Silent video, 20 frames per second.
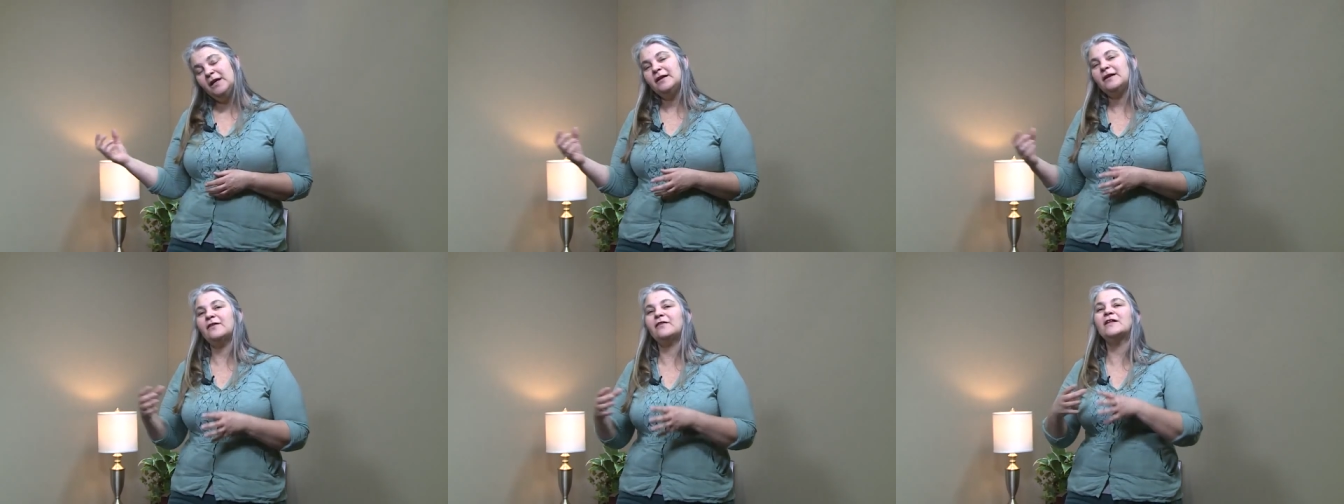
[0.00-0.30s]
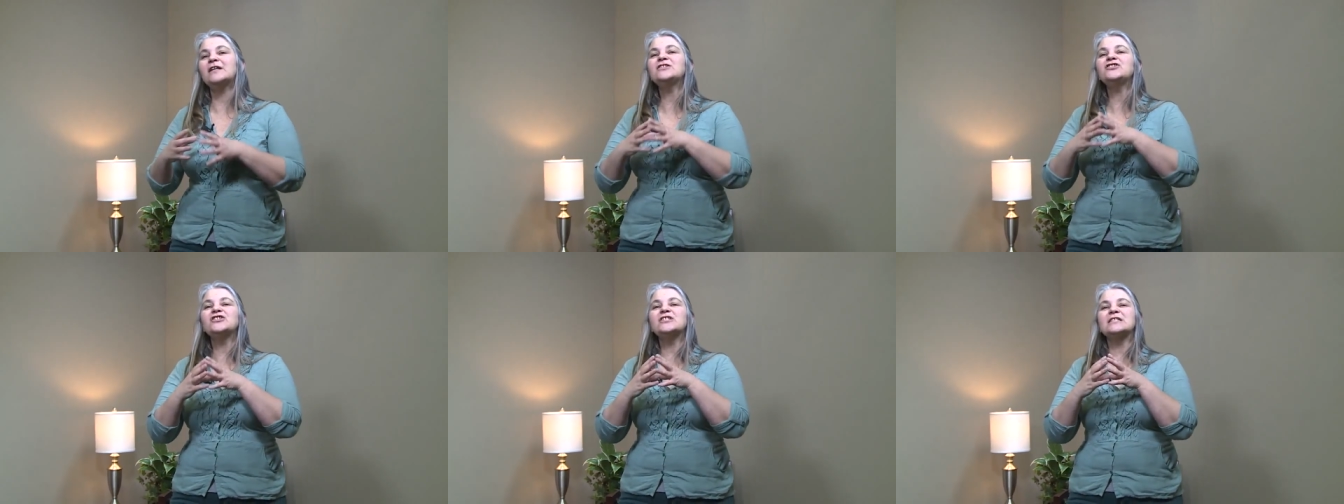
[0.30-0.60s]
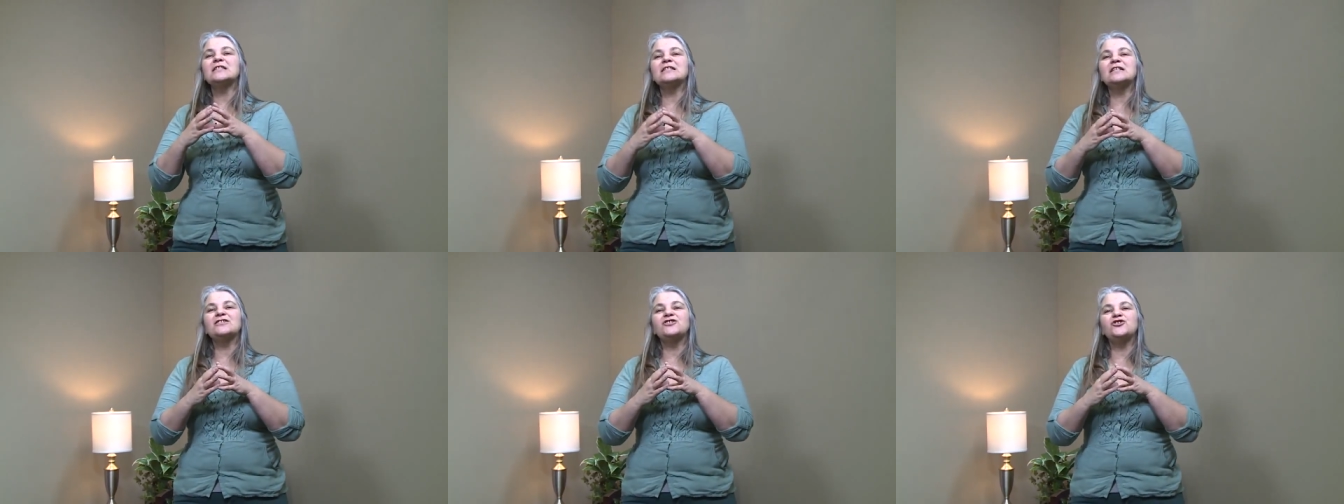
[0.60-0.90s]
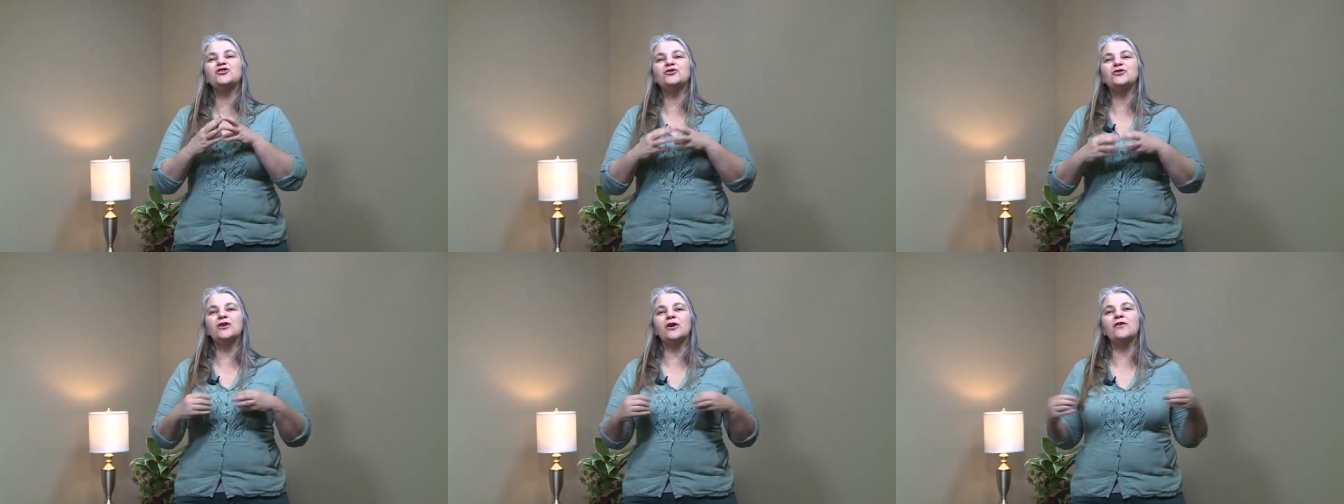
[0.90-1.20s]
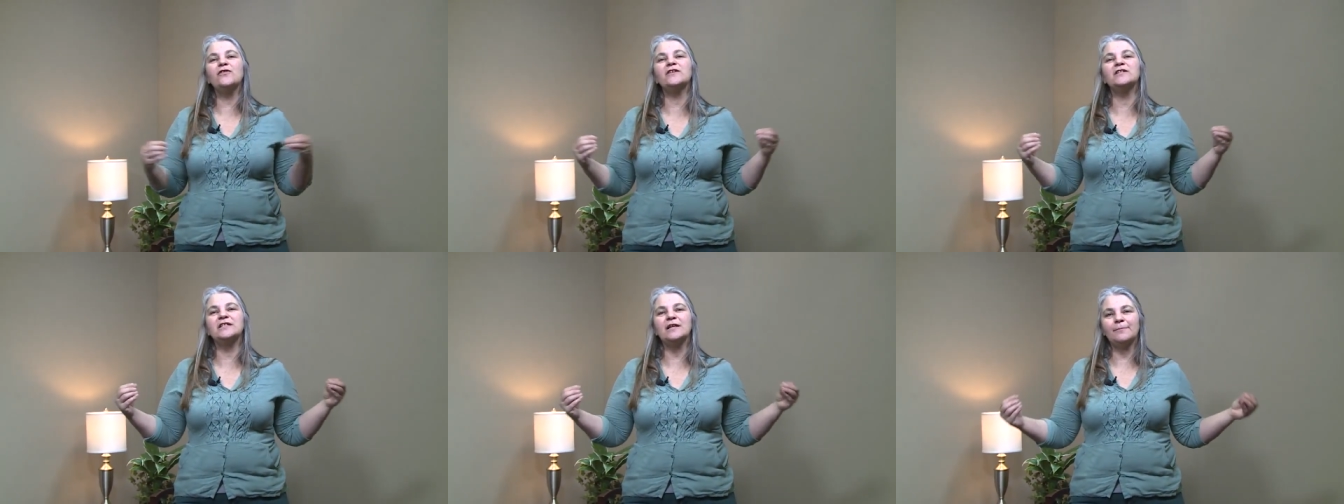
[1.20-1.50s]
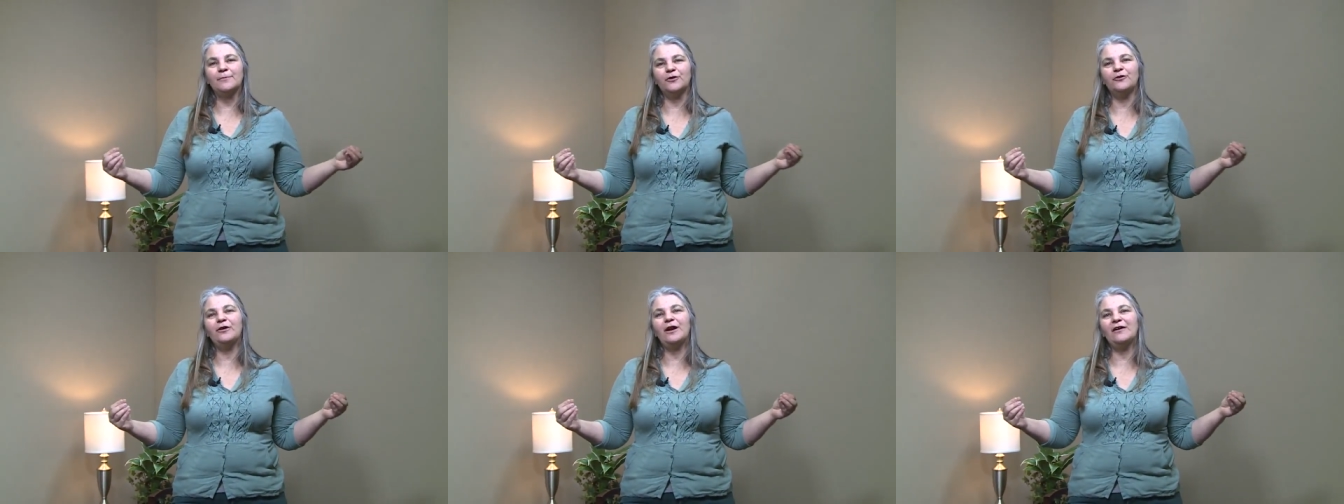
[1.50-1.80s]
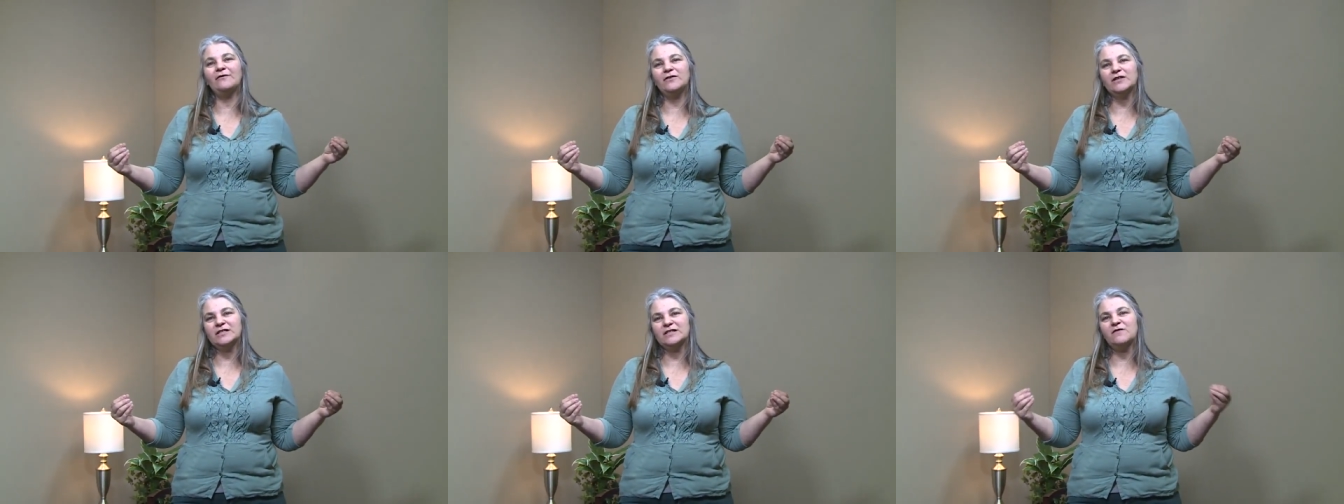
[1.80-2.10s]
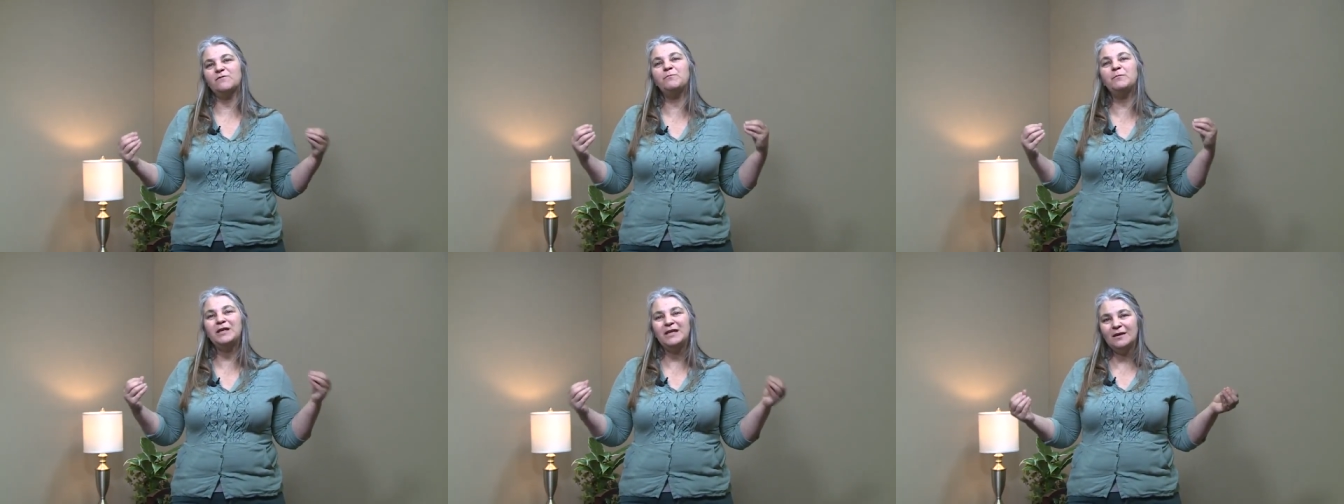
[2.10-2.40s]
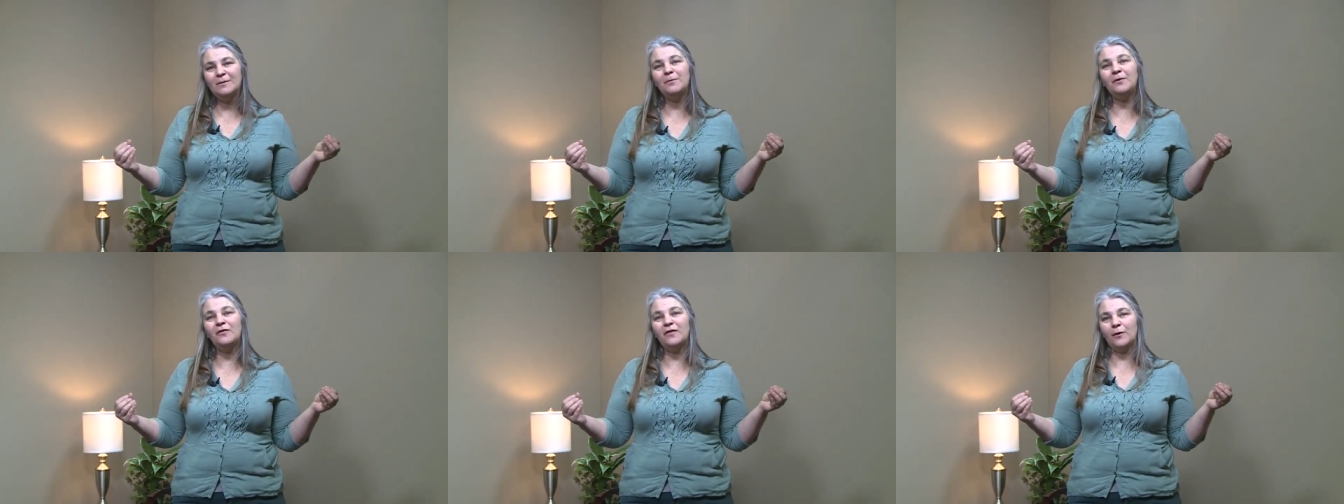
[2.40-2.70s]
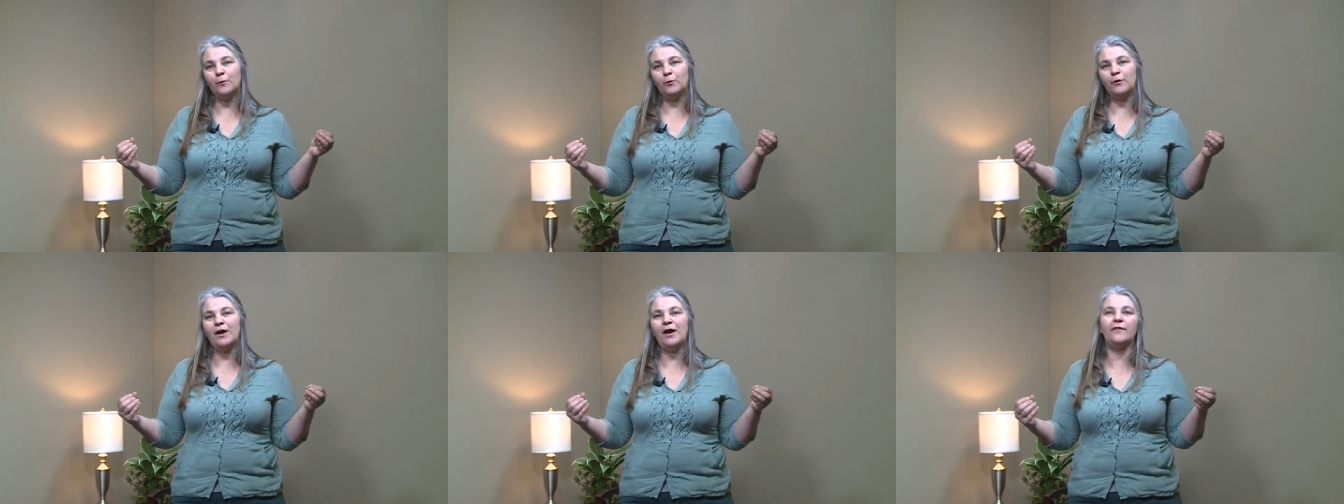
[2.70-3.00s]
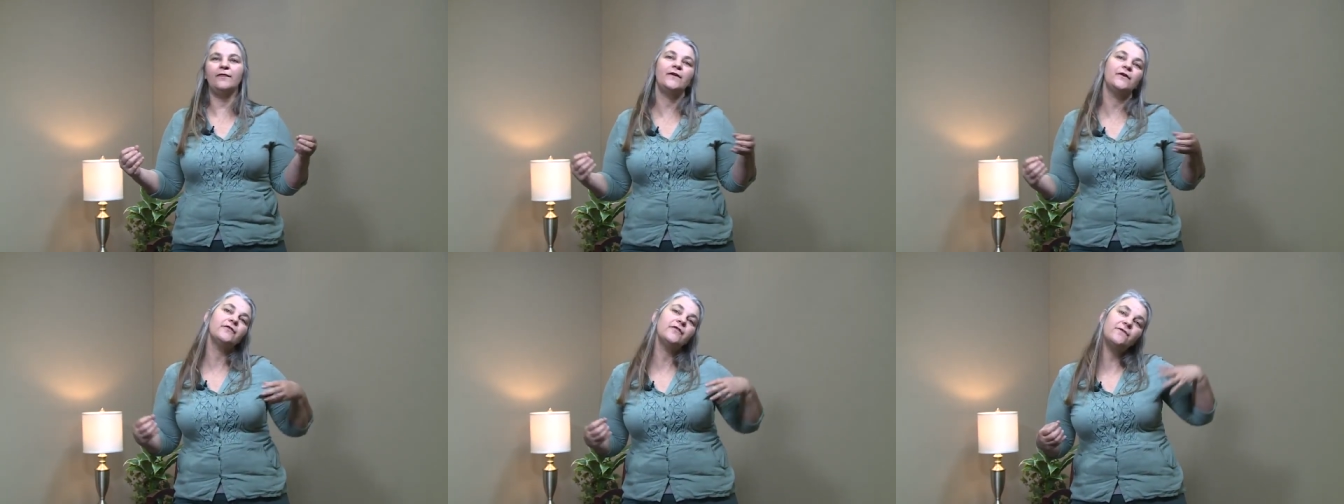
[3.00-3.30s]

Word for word: Now, that just lets you know the demographics of people that were out there.